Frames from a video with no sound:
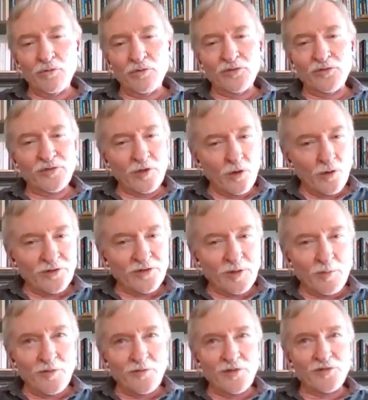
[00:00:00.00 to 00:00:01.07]
So his,
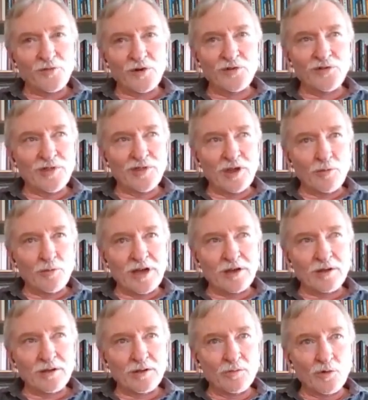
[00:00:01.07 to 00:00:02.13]
some of his first
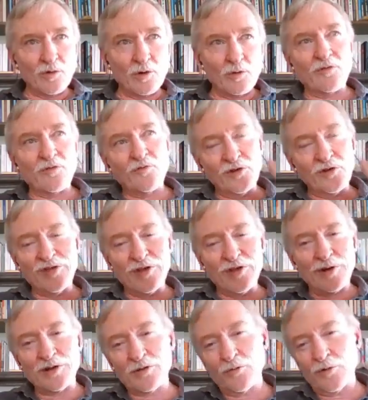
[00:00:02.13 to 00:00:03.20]
theoretical work, well, the first
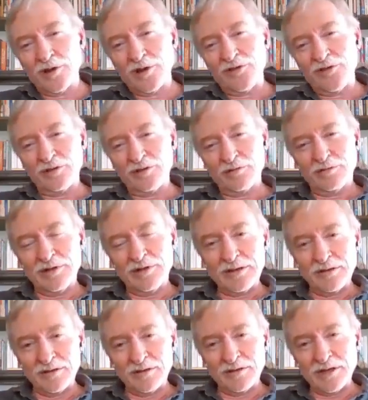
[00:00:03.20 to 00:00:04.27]
theoretical work is in
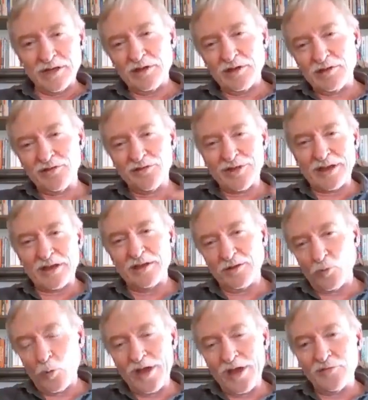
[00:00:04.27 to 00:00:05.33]
Italy, and then the second
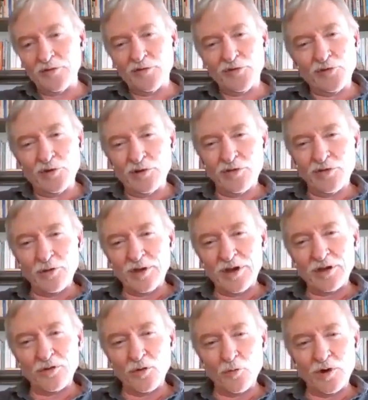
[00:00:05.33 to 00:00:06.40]
wave of sort of
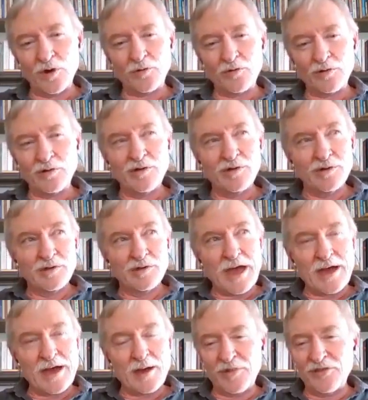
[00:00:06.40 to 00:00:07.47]
theoretical work
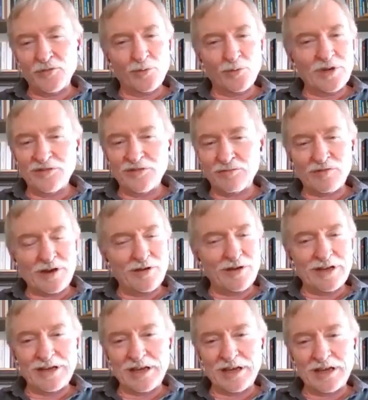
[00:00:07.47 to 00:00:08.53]
happens when he's very
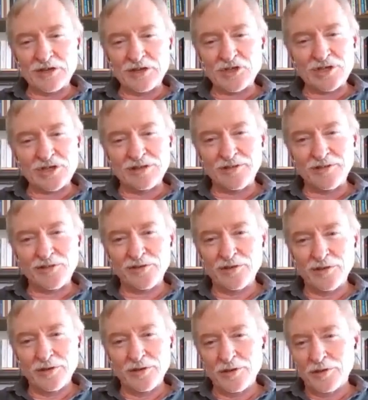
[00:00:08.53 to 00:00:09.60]
engaged in this
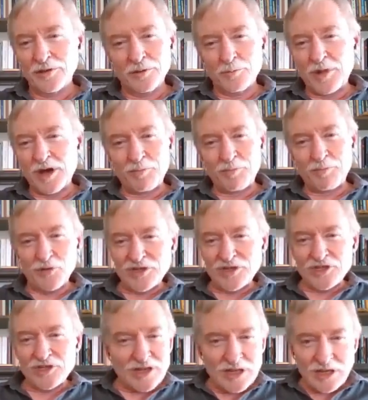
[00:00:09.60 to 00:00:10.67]
popular
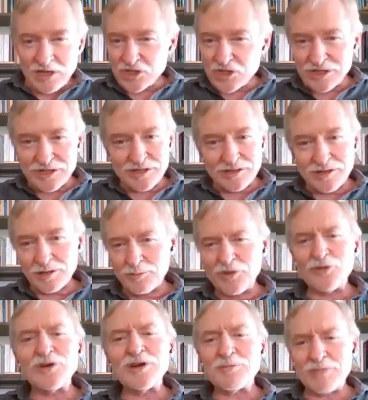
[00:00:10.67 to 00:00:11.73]
education,
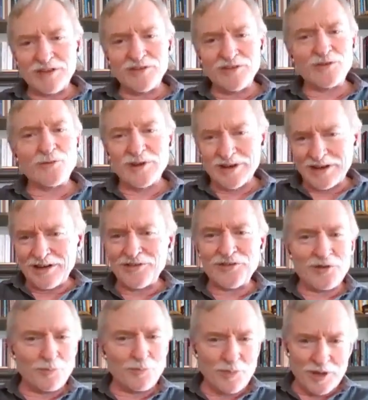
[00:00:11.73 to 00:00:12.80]
community-based
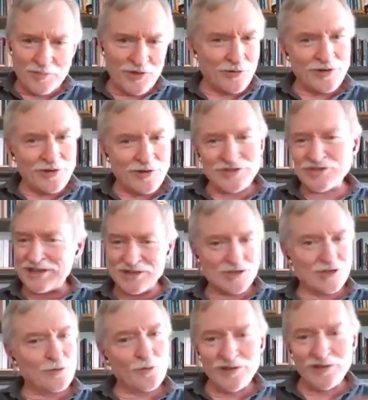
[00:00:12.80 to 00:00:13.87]
organizing, popular
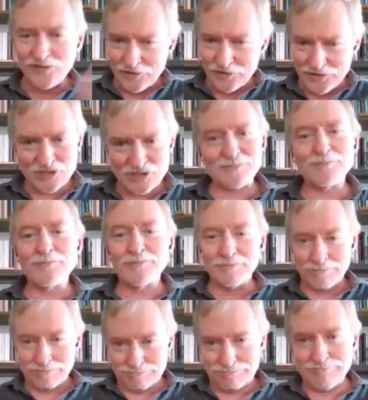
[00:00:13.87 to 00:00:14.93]
education, research
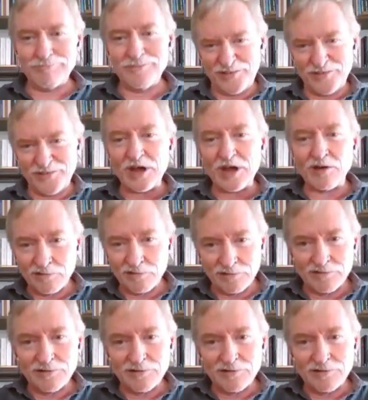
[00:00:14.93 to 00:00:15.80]
stuff.